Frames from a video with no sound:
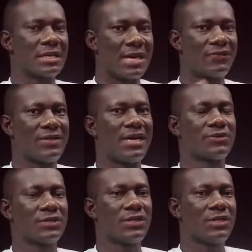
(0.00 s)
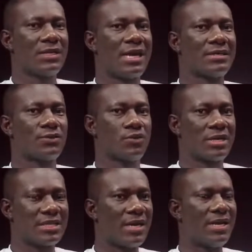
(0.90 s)
carved out as
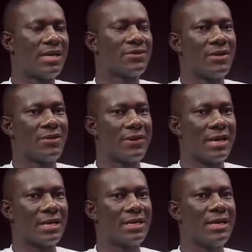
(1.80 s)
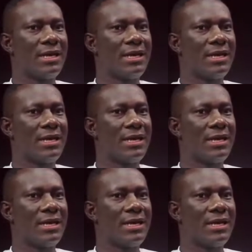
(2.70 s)
Okataban electoral area.